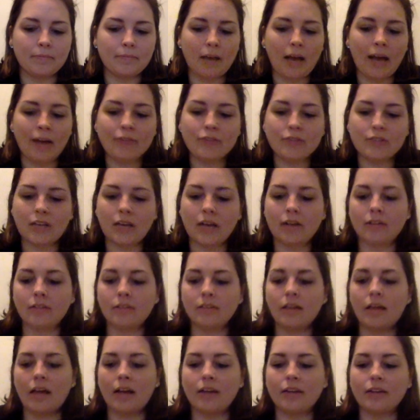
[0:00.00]
I've just gotten a
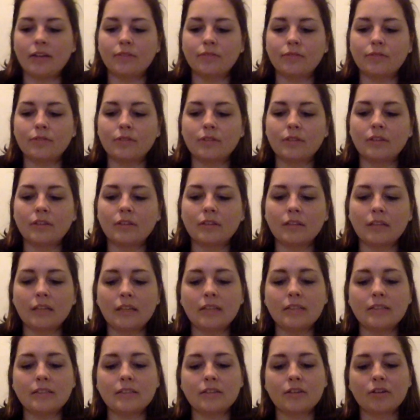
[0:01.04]
lot of
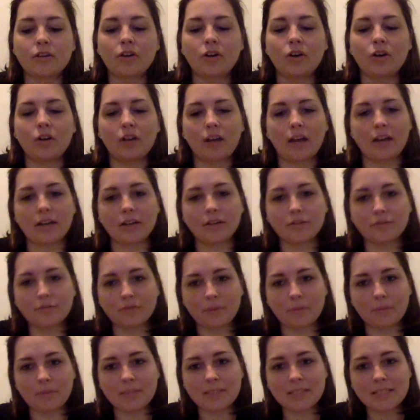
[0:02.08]
leads, and they're all kind of
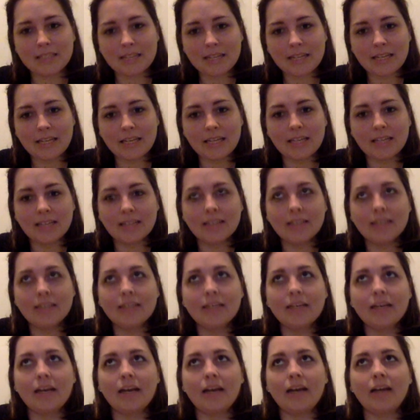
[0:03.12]
from the city,
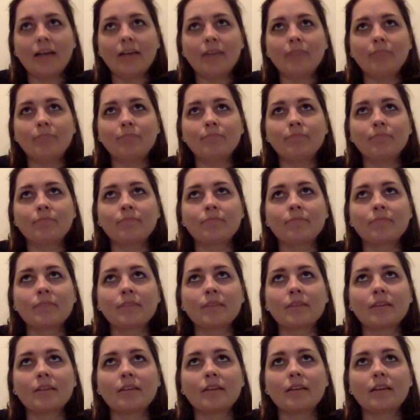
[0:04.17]

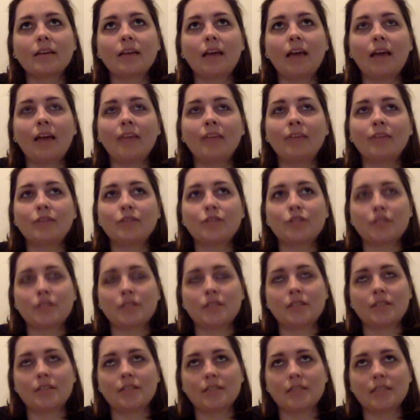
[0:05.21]
and there just
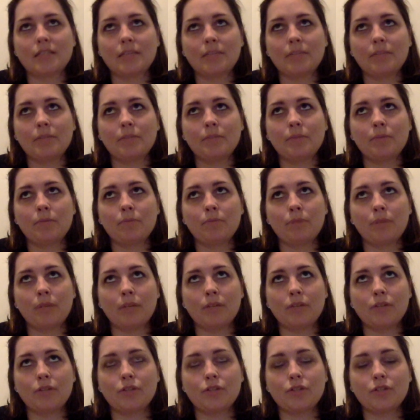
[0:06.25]
doesn't seem to be
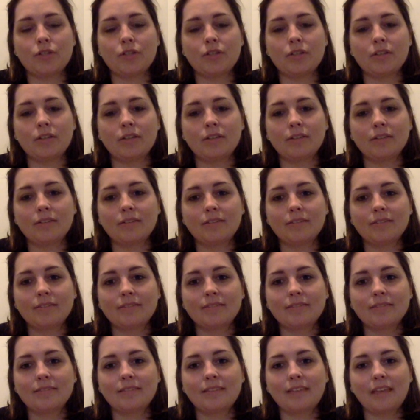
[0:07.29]
much
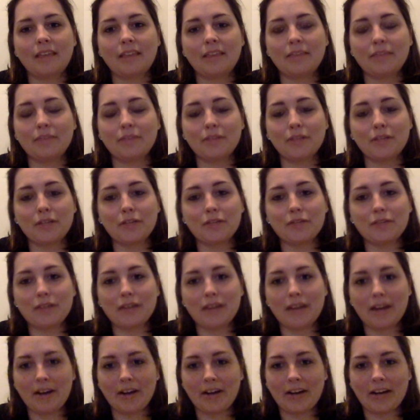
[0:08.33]
in the Philadelphia
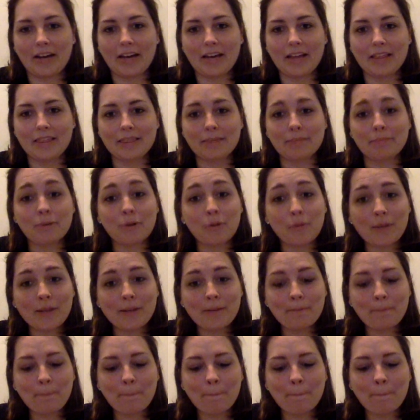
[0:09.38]
area at the moment,